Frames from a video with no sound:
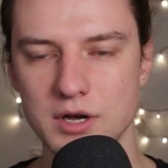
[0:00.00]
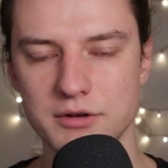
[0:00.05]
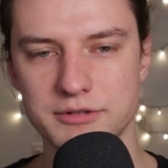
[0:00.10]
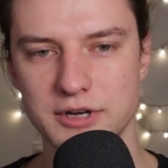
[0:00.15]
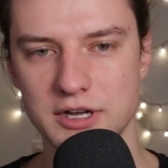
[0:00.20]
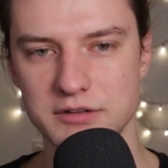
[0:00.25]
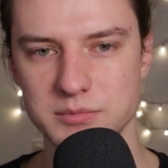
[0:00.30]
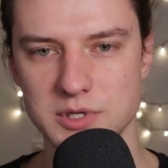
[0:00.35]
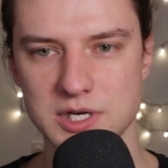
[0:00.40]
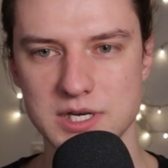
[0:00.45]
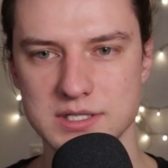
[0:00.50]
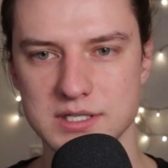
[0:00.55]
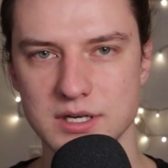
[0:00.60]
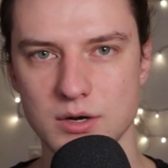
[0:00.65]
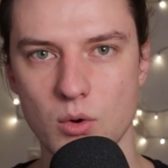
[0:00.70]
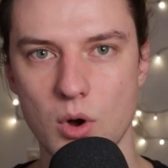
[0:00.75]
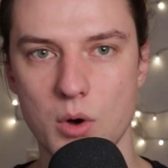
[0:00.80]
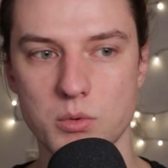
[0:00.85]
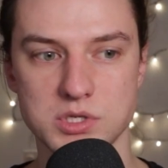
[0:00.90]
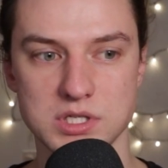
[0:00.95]
5 minutes
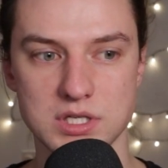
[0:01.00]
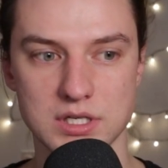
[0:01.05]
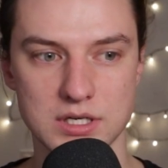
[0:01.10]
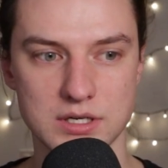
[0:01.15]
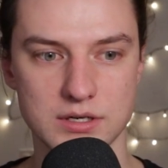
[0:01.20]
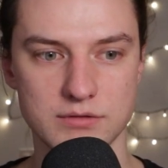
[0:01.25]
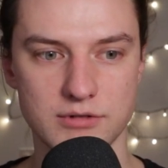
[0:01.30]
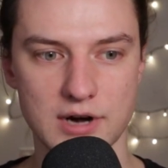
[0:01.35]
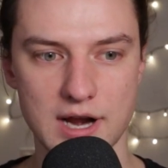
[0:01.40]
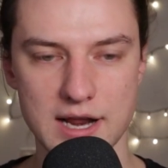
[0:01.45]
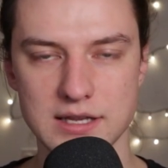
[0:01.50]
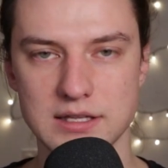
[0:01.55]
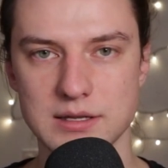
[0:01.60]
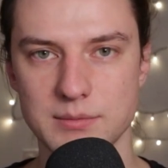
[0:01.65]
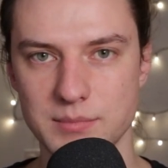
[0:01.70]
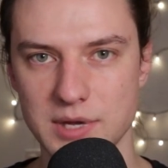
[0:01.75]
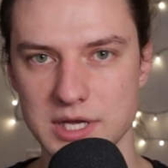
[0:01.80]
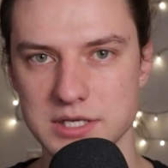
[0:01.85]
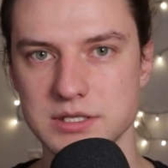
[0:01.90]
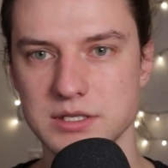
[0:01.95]
ago I was going to write a
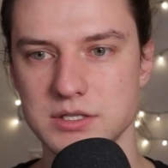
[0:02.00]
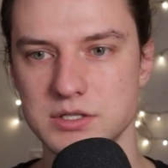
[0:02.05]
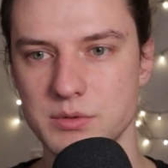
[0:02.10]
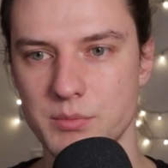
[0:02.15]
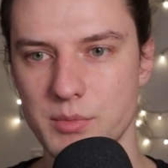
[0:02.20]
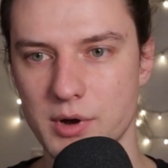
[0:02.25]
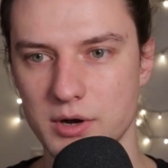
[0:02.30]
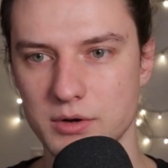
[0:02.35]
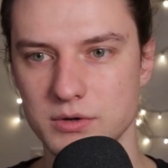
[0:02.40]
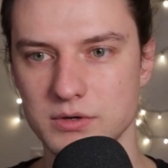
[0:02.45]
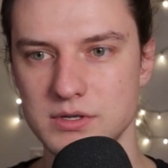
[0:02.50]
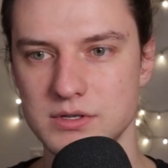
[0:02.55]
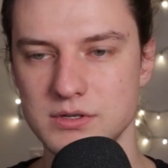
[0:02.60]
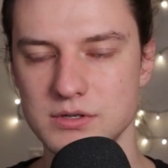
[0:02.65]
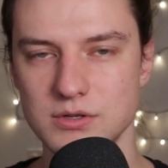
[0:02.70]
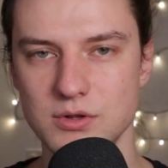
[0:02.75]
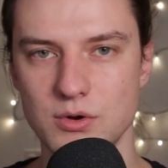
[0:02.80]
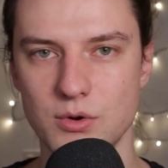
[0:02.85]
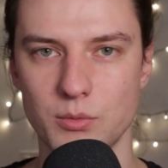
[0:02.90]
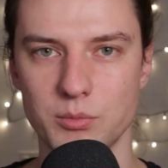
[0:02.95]
message about,
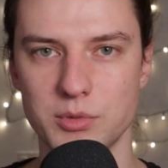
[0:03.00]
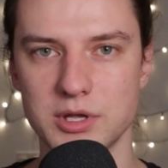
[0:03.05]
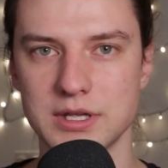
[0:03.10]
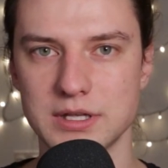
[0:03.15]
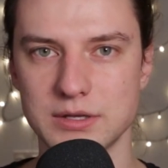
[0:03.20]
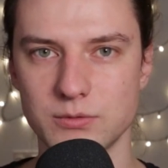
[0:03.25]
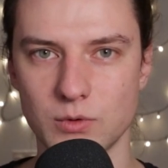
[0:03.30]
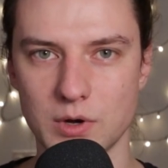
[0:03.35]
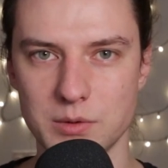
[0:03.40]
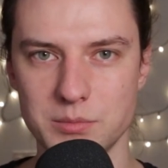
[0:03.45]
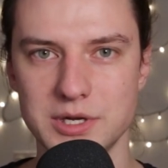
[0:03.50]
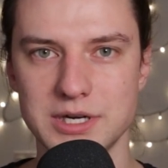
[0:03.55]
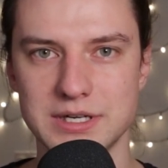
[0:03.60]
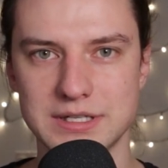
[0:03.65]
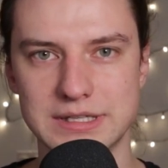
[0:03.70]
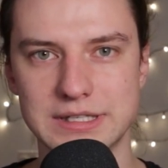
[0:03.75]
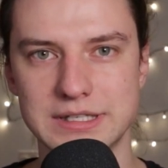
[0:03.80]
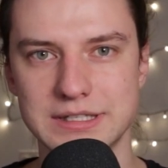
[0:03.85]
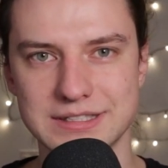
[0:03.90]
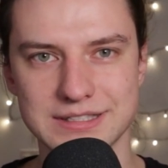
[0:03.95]
being 1
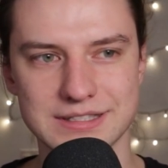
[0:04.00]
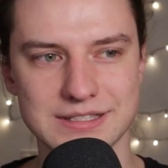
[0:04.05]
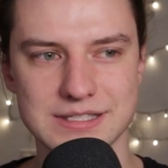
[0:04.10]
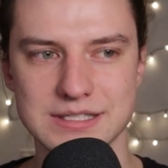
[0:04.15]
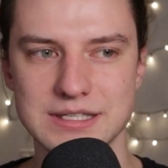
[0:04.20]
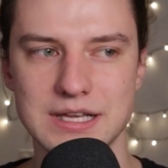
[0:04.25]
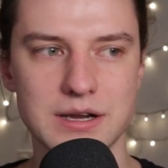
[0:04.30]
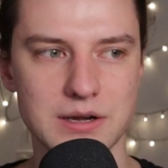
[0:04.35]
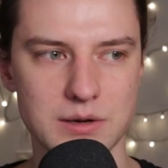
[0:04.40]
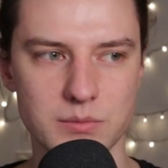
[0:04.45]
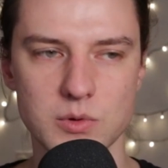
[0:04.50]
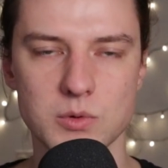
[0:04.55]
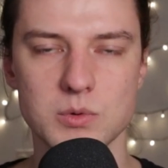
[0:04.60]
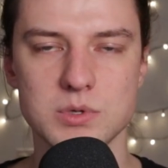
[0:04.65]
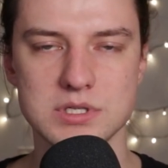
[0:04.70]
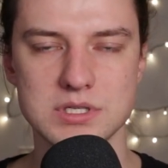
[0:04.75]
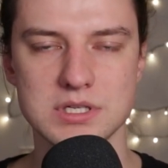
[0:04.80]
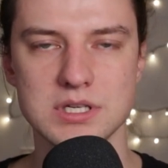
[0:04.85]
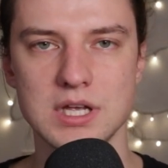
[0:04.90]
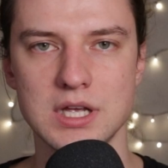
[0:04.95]
minute late to the stand-up. It
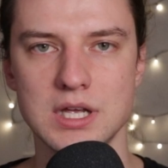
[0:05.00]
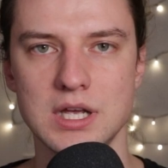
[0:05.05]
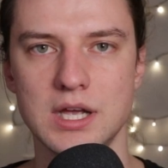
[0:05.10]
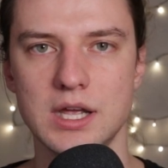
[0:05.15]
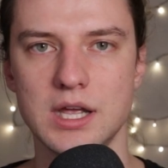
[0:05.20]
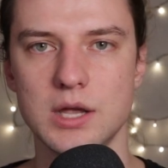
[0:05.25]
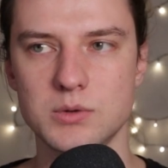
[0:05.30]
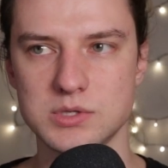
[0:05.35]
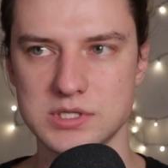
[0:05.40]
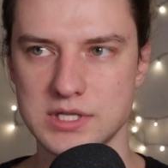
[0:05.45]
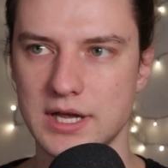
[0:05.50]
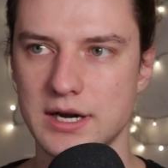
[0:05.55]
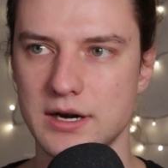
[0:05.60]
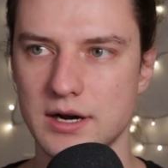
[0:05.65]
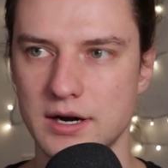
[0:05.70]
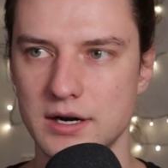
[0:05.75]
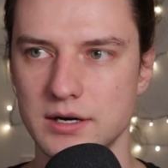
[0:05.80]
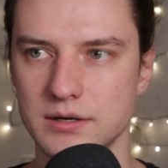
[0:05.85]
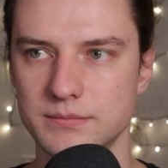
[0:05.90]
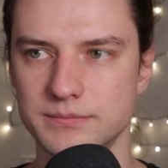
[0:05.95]
was that
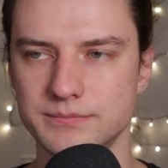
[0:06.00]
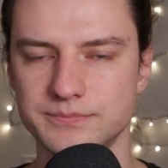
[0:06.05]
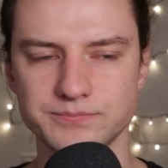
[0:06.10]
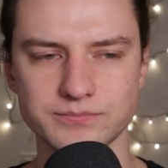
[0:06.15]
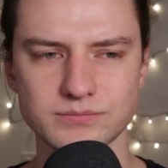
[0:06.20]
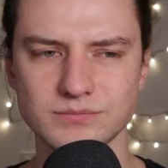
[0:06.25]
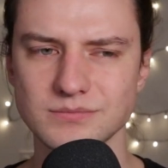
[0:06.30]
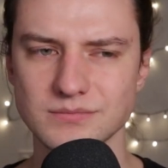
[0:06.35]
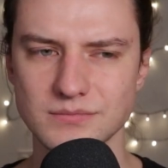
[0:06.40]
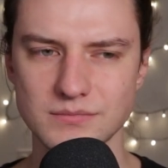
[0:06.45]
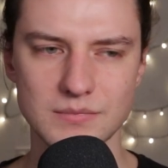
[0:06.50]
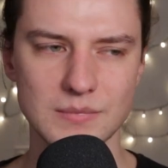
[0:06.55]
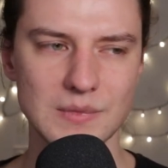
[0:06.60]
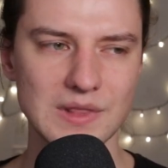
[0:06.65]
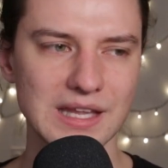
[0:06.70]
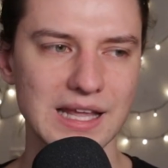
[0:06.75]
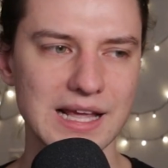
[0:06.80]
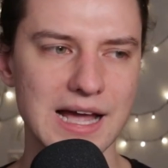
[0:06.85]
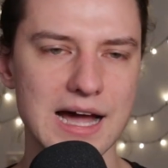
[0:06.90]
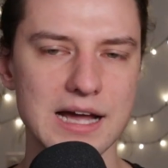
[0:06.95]
hard.
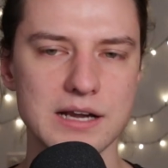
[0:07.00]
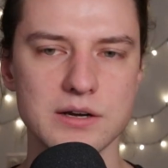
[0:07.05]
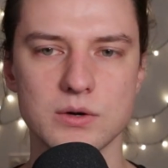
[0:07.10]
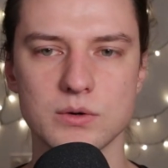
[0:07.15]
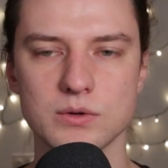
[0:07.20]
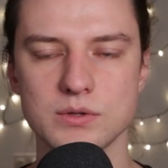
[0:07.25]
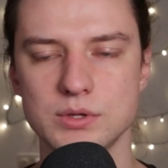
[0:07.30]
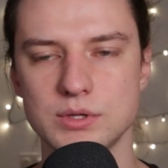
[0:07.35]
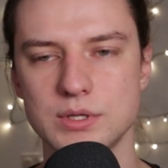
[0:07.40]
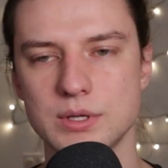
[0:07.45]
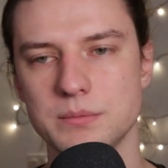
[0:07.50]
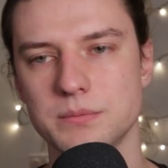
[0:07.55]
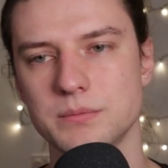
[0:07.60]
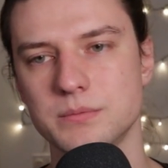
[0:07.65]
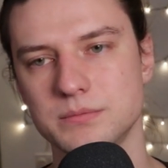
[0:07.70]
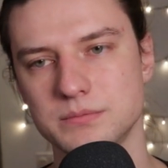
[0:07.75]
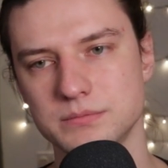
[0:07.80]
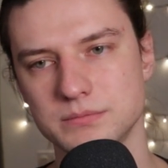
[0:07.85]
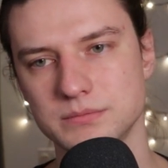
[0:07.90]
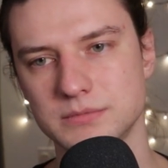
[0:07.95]
I know
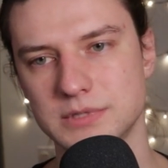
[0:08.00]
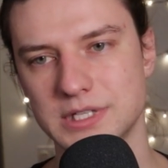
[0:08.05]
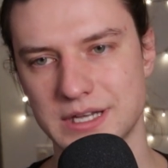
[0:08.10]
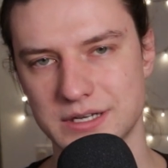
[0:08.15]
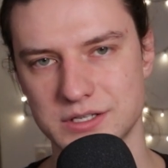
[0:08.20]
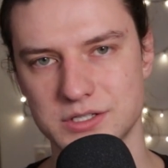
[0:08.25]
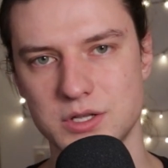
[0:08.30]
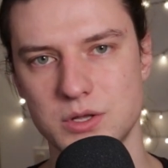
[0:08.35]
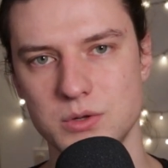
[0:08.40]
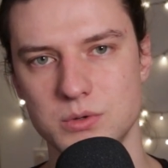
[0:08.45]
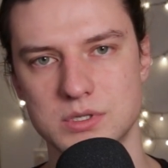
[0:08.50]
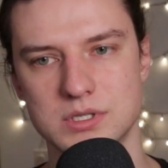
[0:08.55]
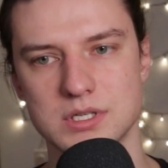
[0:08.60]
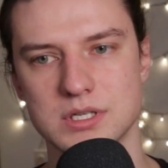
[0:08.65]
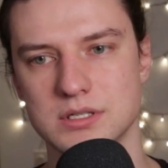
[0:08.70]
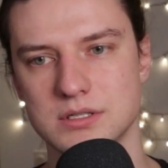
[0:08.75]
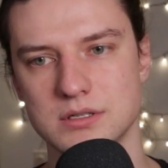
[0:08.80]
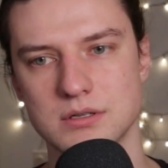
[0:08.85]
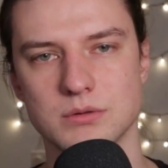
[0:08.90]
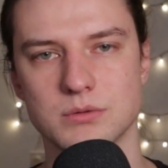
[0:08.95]
the excuse
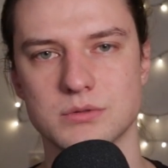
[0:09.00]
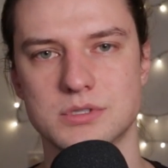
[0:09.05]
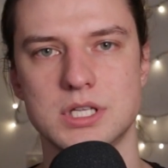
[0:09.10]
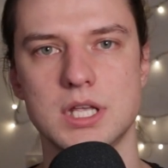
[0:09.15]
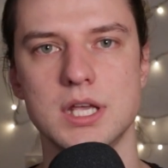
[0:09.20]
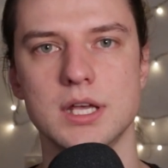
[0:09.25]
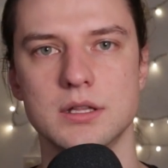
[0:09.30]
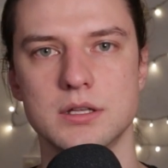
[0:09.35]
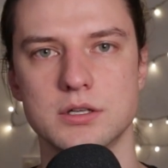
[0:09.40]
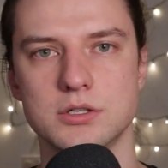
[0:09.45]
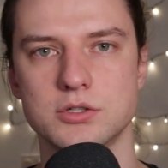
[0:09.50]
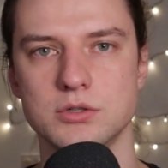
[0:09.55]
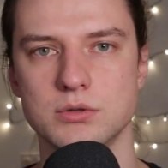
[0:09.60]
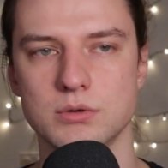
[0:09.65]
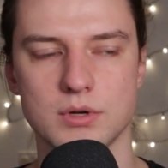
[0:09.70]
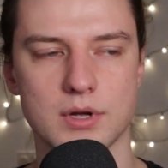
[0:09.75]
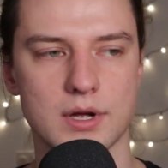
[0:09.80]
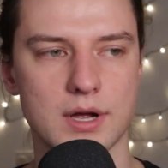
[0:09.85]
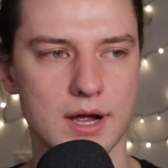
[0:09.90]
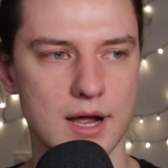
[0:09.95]
is, skill
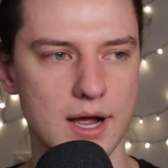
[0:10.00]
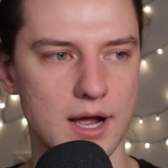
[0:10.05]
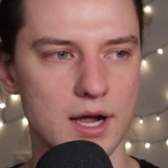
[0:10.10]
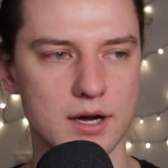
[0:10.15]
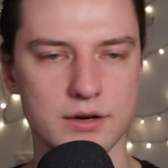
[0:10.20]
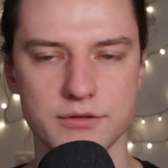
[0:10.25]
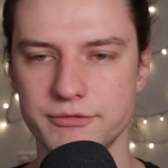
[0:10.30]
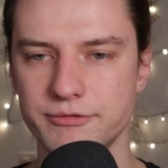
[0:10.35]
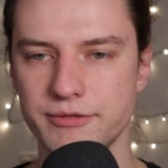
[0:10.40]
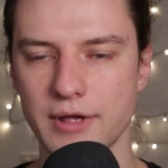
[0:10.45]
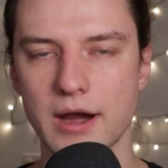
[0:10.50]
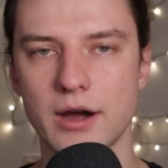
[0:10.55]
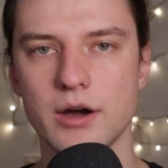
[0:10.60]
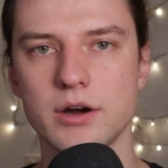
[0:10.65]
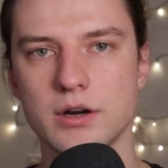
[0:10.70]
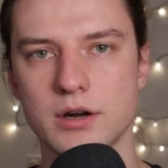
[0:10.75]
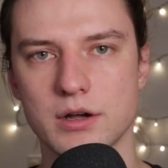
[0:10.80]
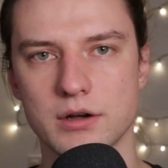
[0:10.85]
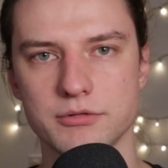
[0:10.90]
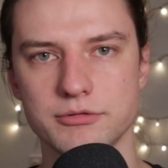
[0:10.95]
issue.
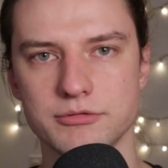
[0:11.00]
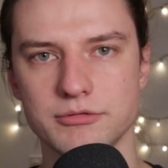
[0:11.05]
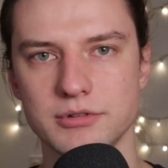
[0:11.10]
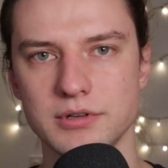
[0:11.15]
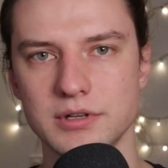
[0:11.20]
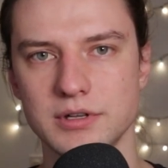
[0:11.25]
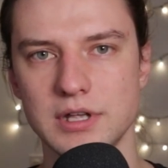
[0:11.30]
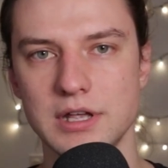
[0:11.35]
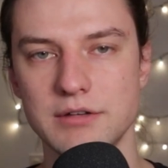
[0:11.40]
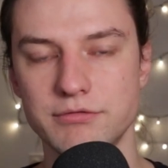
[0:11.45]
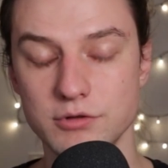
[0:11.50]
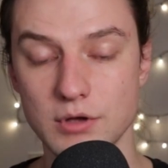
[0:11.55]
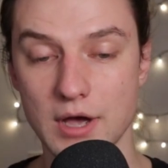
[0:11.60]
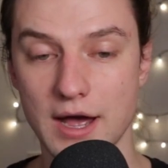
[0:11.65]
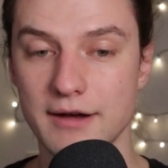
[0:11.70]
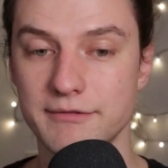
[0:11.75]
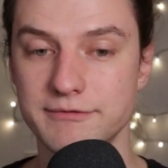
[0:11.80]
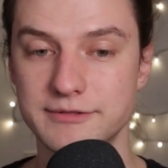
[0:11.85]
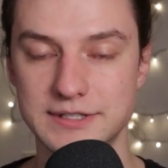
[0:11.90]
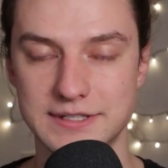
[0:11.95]
Fair enough. If you
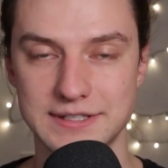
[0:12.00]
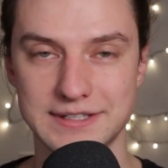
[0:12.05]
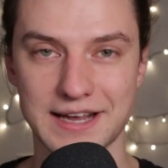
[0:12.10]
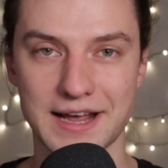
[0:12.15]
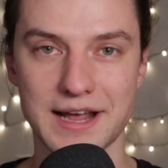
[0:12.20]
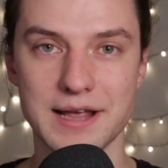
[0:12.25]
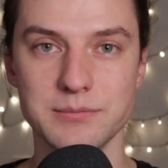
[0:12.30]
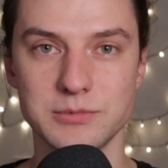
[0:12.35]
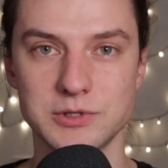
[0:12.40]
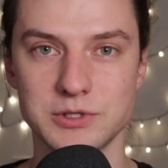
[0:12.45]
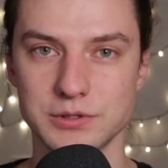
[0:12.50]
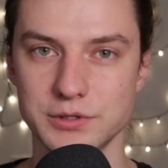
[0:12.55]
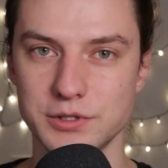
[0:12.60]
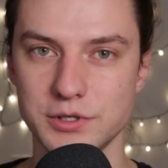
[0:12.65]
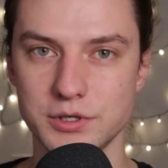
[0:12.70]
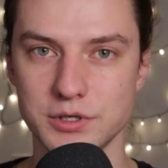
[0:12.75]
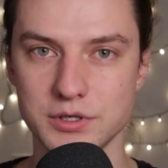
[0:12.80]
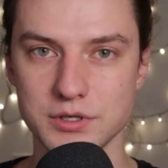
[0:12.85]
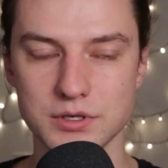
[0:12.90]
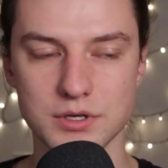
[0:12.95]
have the time to
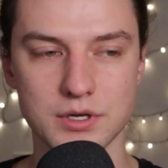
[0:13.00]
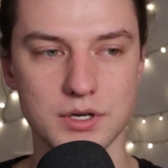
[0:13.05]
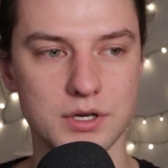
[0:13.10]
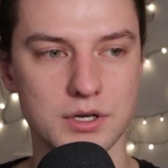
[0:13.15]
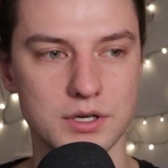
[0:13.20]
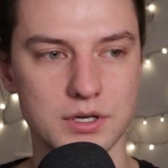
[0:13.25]
learn,